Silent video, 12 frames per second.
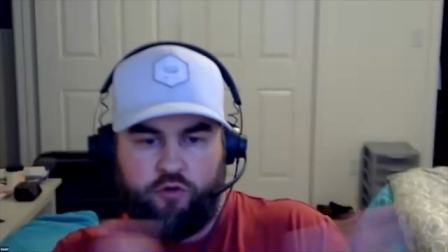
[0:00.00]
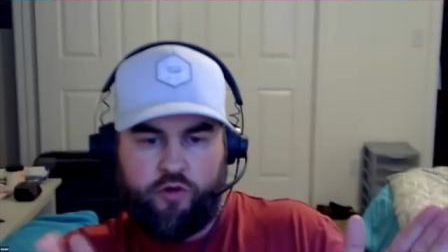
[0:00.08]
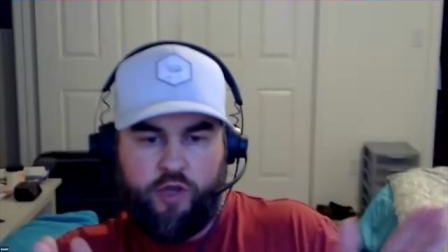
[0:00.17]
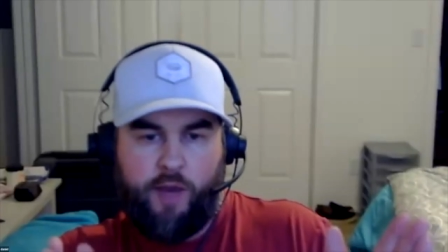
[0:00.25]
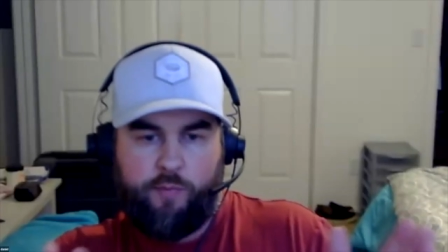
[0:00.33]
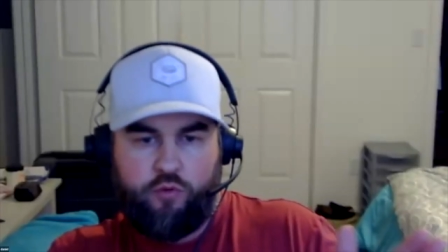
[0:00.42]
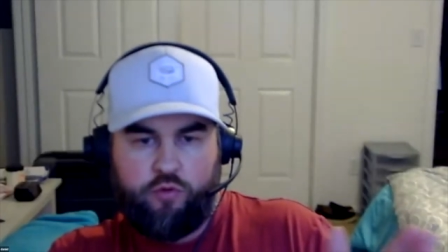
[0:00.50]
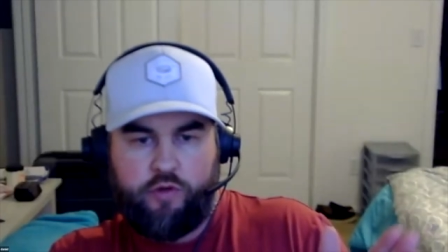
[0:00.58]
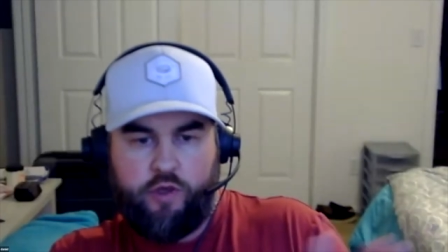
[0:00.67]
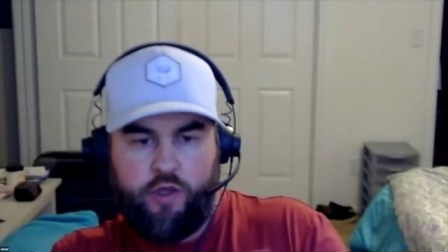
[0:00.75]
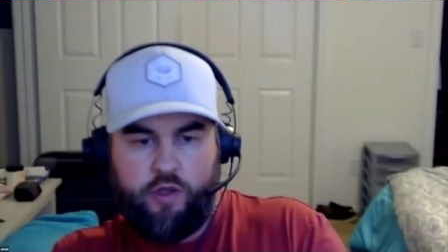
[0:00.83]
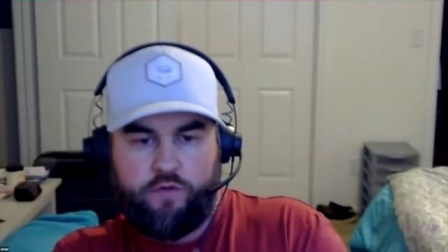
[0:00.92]
your capital
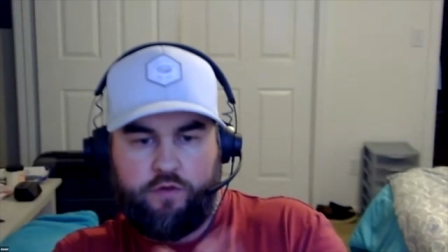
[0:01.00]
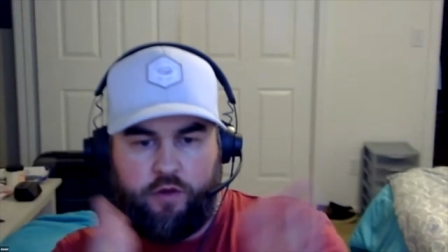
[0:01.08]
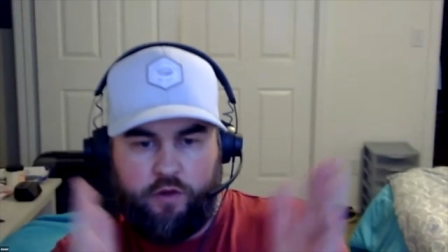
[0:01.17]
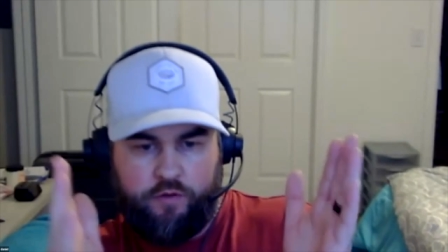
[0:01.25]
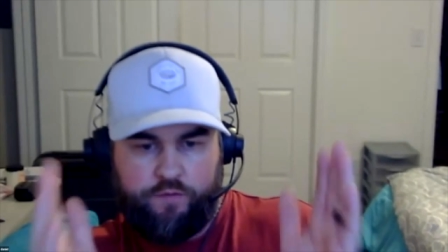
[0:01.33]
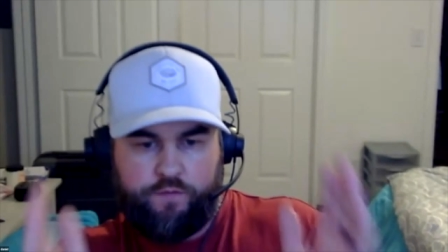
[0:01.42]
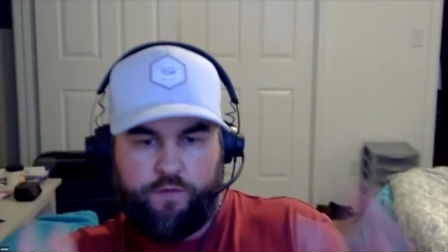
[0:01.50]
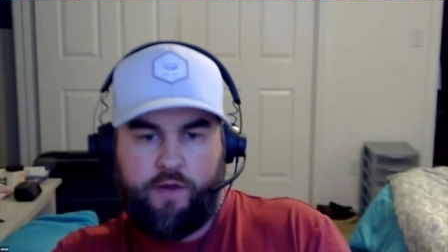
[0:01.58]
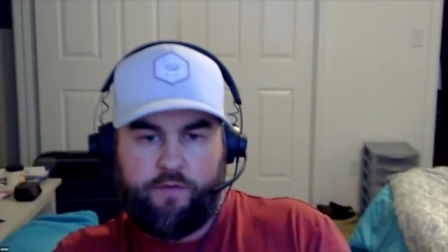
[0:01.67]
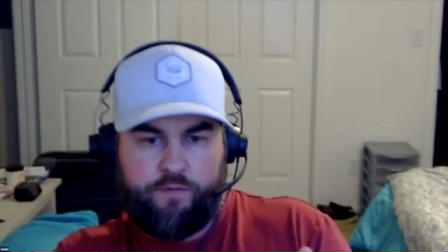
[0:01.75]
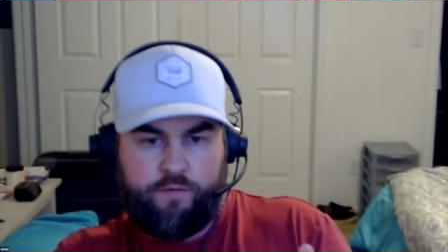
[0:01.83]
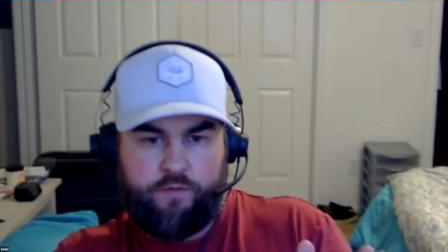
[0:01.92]
gains is
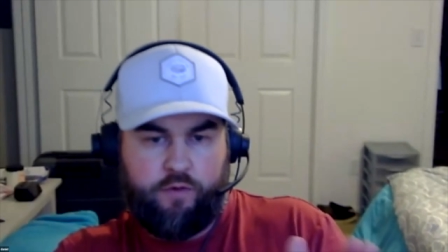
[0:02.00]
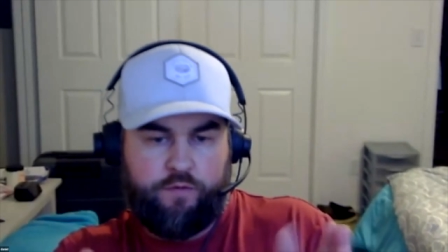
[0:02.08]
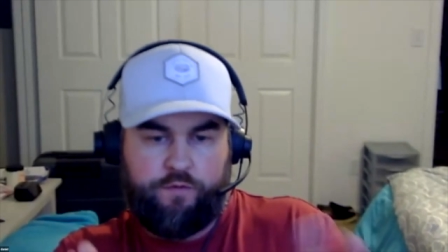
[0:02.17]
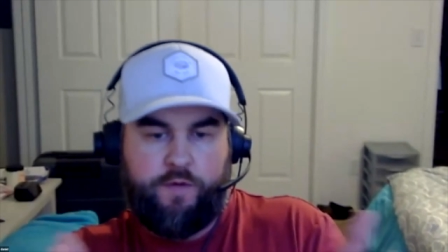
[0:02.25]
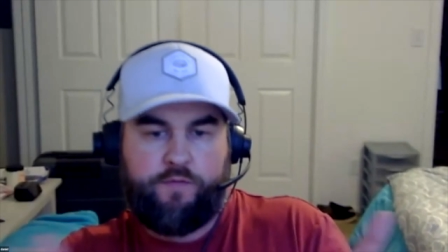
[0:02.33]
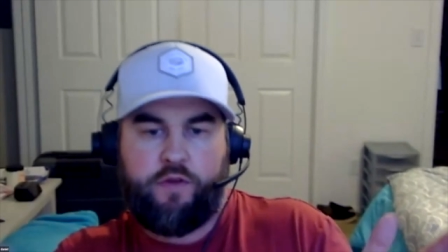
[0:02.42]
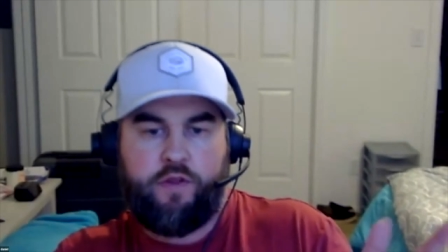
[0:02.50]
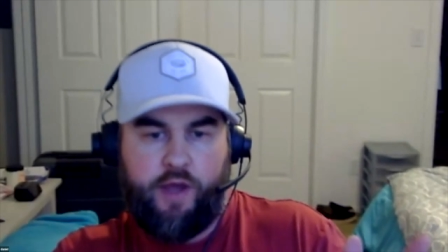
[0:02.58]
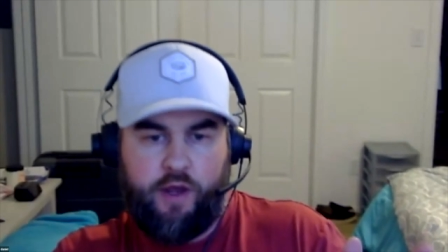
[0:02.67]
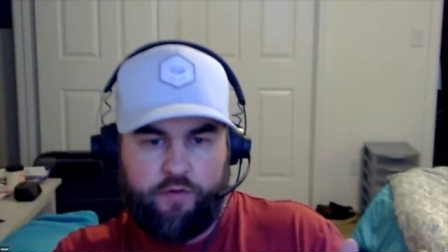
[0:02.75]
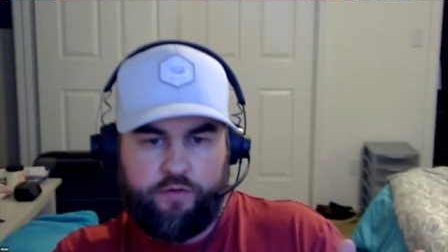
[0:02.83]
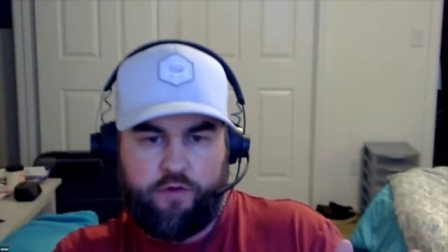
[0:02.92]
five or
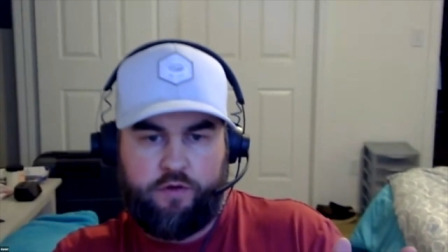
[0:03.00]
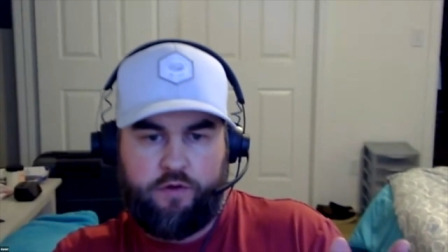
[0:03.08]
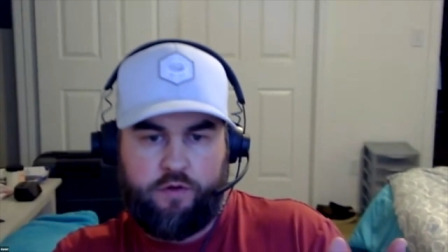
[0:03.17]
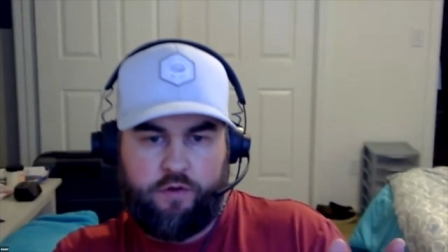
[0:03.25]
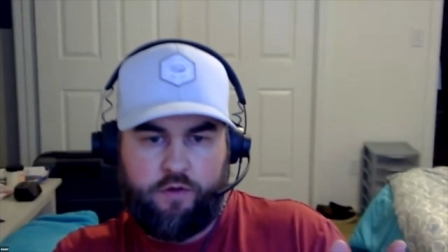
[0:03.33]
50,000,